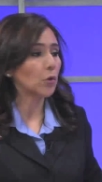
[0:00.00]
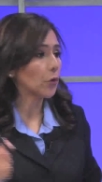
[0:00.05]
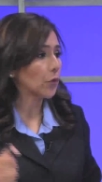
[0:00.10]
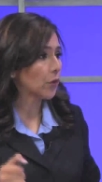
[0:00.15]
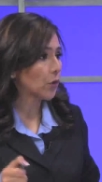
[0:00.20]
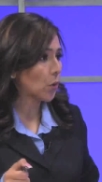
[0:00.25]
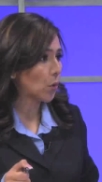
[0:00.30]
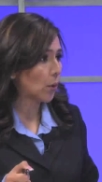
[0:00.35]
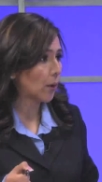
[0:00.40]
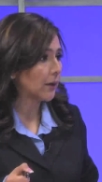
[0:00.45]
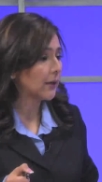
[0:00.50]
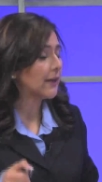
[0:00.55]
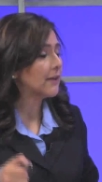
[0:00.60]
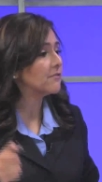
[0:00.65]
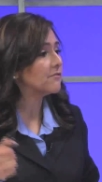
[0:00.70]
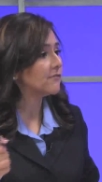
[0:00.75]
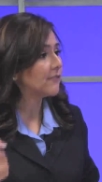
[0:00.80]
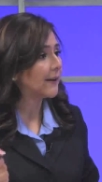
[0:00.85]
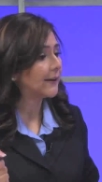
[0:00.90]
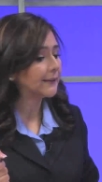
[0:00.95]
the court
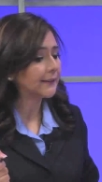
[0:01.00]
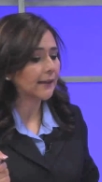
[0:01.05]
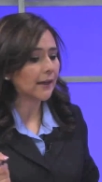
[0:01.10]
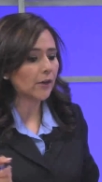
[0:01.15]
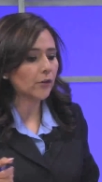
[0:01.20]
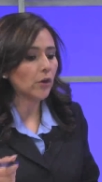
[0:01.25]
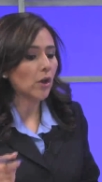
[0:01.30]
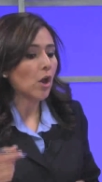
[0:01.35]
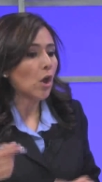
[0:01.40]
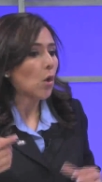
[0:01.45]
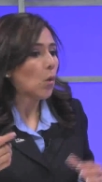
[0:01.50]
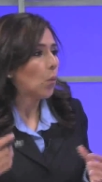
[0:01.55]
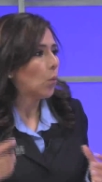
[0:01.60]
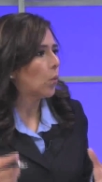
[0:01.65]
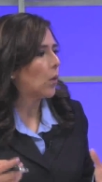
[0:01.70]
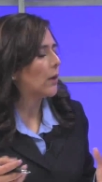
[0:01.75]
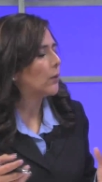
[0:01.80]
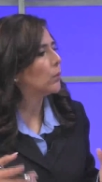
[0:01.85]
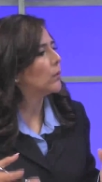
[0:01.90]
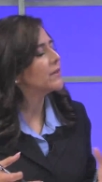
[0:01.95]
and yeah. find out
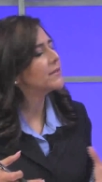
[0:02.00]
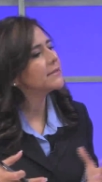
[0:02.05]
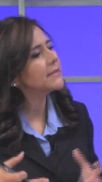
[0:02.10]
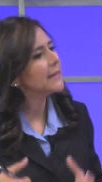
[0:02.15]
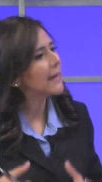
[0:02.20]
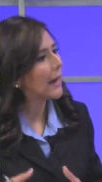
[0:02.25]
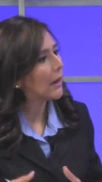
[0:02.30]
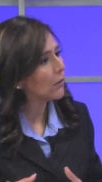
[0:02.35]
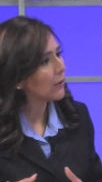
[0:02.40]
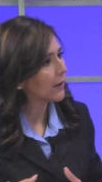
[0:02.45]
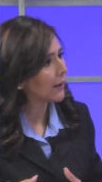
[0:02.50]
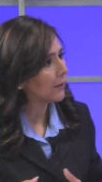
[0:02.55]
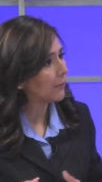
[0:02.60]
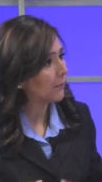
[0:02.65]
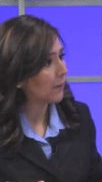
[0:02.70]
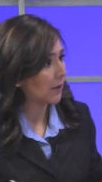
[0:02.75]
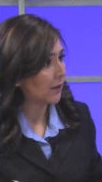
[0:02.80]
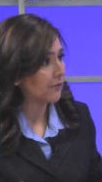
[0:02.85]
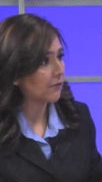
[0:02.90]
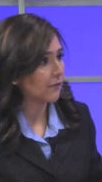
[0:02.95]
what was the outcome
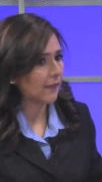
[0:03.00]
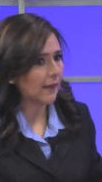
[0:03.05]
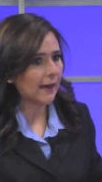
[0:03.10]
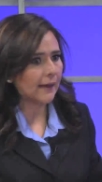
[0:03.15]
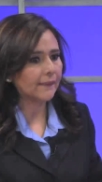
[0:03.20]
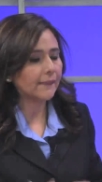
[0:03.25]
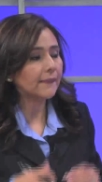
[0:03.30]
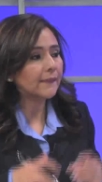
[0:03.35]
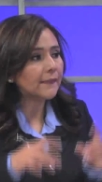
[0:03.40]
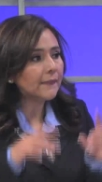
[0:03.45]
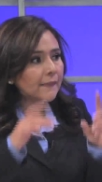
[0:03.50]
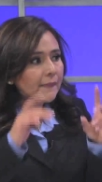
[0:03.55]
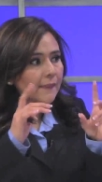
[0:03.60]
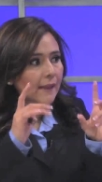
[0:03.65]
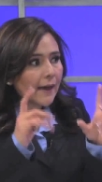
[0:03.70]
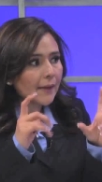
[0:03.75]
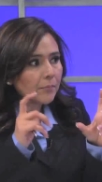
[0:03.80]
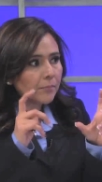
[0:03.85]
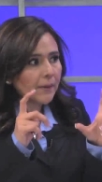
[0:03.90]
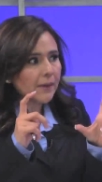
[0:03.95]
of that
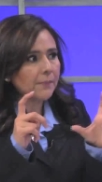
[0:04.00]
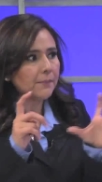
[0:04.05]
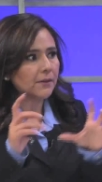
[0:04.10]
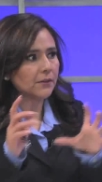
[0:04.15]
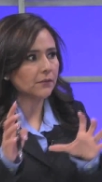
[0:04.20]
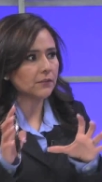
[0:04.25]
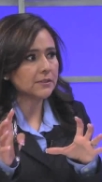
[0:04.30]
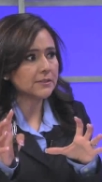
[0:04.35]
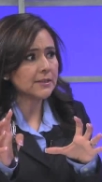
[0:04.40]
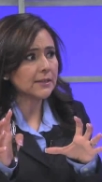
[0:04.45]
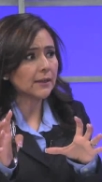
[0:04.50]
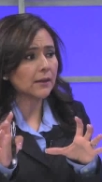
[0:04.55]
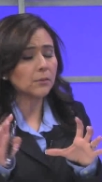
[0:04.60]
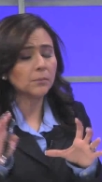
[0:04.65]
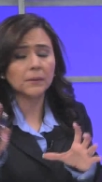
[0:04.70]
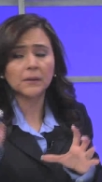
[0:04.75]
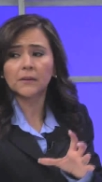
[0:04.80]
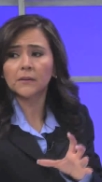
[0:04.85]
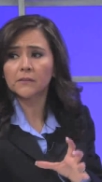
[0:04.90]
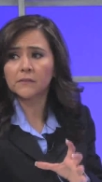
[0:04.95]
not payment of the ticket
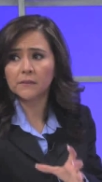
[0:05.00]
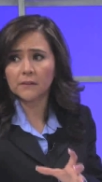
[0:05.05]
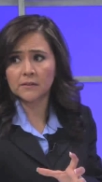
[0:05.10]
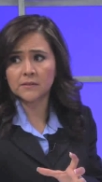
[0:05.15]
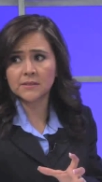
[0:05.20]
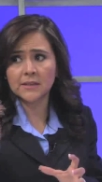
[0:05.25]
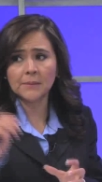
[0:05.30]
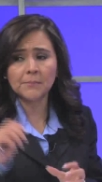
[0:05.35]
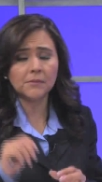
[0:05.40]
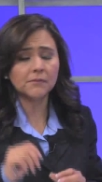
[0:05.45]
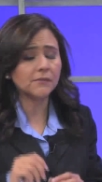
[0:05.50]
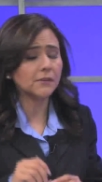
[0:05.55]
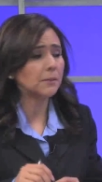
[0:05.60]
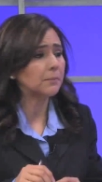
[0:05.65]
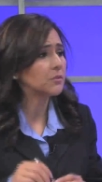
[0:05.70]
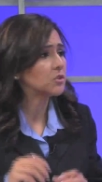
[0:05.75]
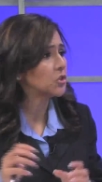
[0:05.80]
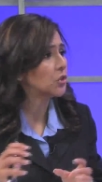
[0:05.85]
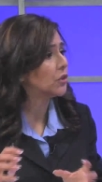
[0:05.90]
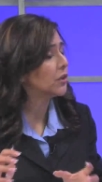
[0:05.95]
because some of
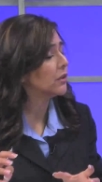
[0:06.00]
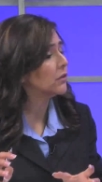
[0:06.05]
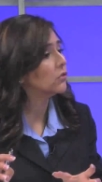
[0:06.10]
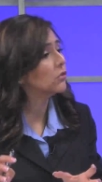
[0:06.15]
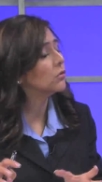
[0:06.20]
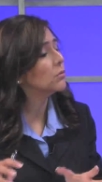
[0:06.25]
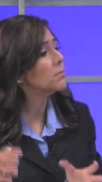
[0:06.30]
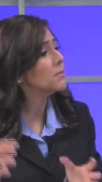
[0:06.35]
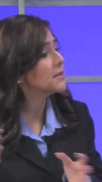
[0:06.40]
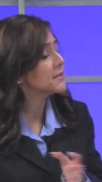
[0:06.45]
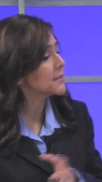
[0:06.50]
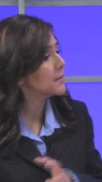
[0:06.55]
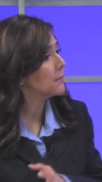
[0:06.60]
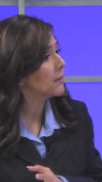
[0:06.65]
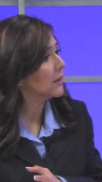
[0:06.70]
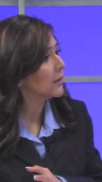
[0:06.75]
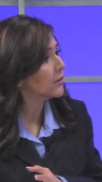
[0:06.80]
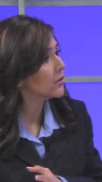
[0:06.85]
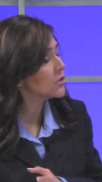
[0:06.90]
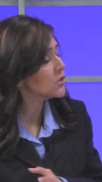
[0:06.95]
them turn into
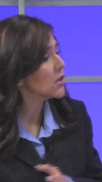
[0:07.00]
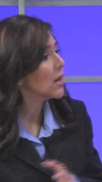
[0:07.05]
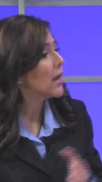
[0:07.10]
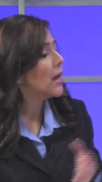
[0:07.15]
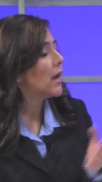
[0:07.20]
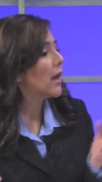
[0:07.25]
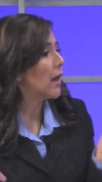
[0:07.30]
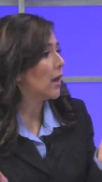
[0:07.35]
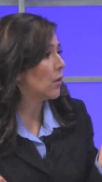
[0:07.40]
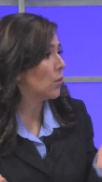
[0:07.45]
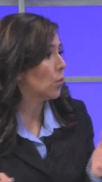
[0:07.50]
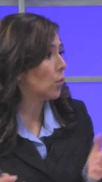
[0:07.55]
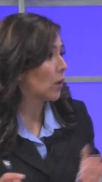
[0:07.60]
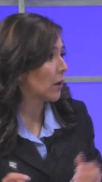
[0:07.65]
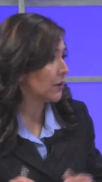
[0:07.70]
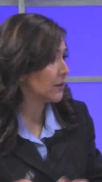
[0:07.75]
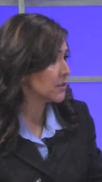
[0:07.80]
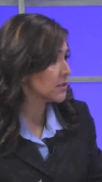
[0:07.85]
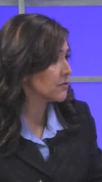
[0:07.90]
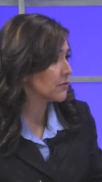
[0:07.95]
misdemeanors yes. and
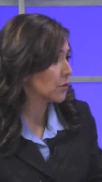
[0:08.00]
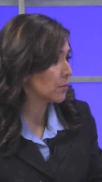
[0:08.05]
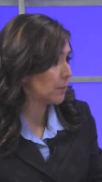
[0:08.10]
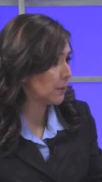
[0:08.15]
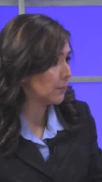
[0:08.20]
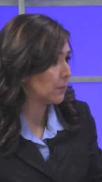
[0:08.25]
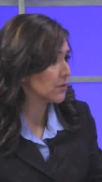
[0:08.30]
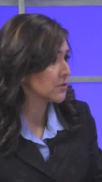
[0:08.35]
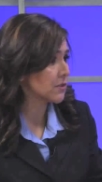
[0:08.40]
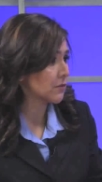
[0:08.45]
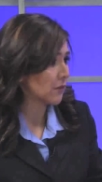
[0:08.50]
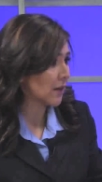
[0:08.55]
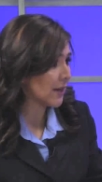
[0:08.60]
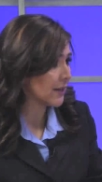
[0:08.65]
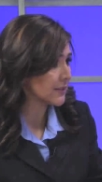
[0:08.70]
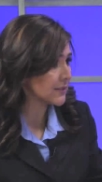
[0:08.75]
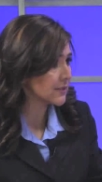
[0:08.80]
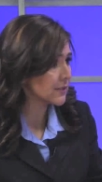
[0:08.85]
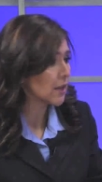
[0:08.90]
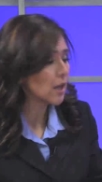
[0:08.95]
warrants for people's
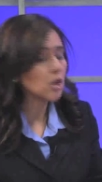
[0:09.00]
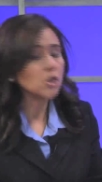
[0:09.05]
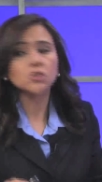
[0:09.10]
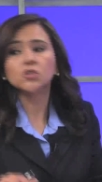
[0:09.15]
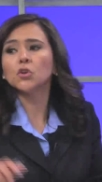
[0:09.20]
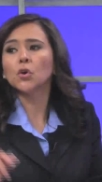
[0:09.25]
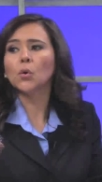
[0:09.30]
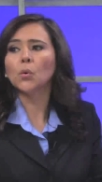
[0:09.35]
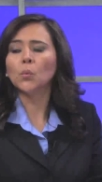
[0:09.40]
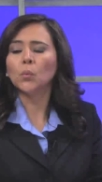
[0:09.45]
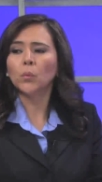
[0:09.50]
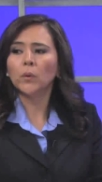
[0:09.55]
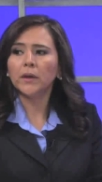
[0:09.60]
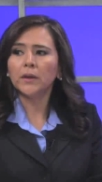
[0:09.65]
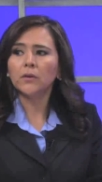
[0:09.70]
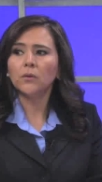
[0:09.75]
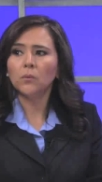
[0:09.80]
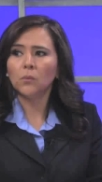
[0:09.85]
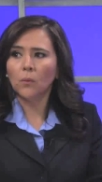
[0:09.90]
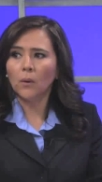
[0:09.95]
arrests so
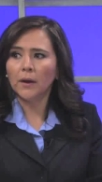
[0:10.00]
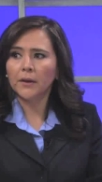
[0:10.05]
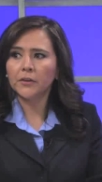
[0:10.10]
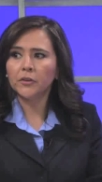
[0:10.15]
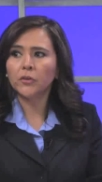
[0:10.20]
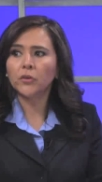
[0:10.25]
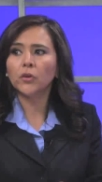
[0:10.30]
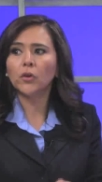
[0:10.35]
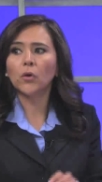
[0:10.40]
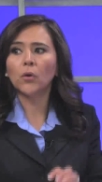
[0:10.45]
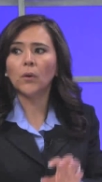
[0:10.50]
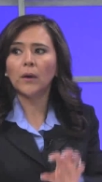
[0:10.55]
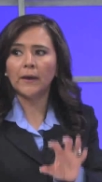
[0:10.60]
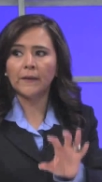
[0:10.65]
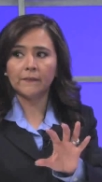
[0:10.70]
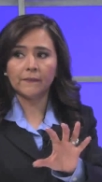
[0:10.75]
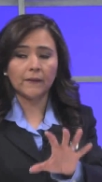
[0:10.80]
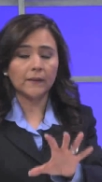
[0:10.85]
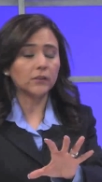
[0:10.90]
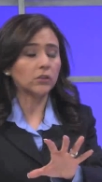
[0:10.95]
we don't want you to go
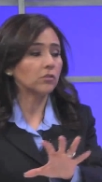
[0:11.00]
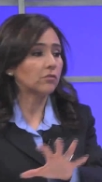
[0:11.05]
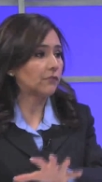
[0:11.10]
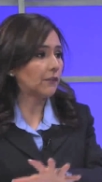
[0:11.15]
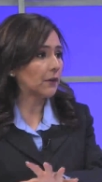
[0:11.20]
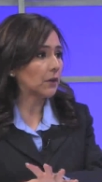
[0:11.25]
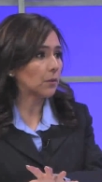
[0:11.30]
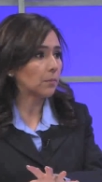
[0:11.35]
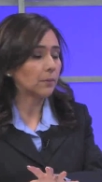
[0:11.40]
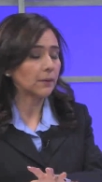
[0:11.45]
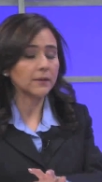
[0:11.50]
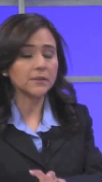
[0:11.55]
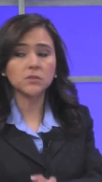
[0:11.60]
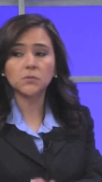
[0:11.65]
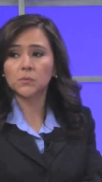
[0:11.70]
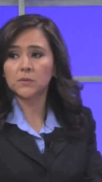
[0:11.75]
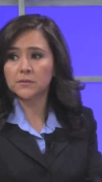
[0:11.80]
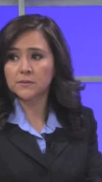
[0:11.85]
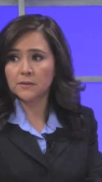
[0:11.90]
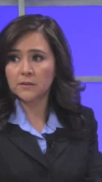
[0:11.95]
and take your fingerprints
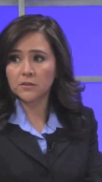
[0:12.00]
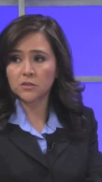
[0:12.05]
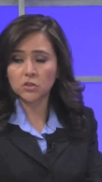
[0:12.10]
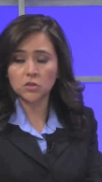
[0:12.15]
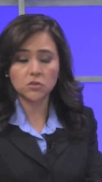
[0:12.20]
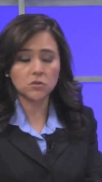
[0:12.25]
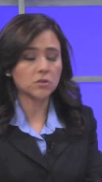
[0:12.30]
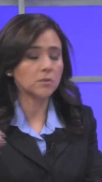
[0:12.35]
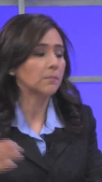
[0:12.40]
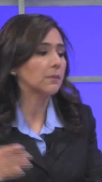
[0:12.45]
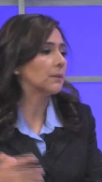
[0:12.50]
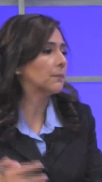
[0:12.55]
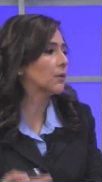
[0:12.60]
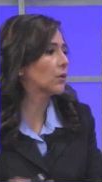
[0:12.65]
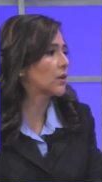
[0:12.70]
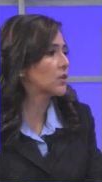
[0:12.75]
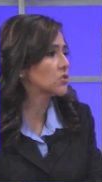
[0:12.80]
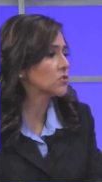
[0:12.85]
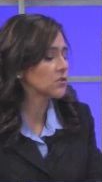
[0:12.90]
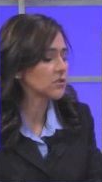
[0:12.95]
when citizenship and
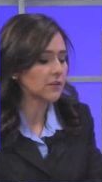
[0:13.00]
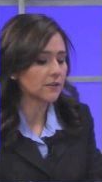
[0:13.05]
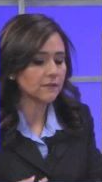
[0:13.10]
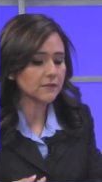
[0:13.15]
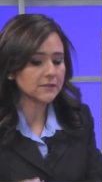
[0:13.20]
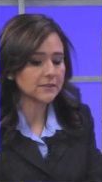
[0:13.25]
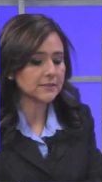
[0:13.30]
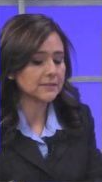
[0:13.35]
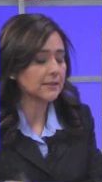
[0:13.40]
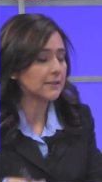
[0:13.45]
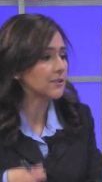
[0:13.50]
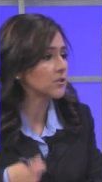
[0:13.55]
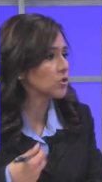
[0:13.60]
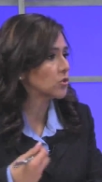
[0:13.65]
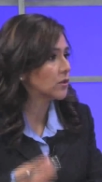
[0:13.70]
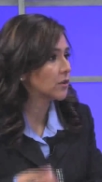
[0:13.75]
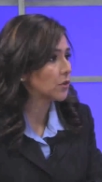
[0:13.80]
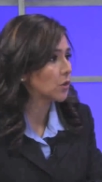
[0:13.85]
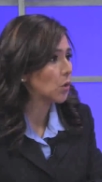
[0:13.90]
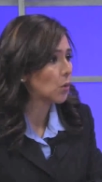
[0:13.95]
immigration services sends
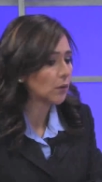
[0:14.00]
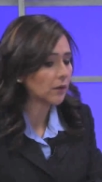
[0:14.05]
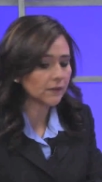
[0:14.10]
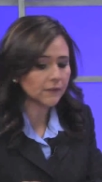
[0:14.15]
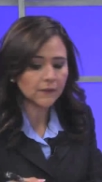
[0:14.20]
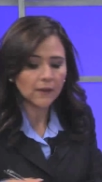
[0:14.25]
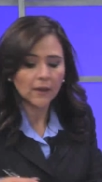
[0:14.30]
you the notice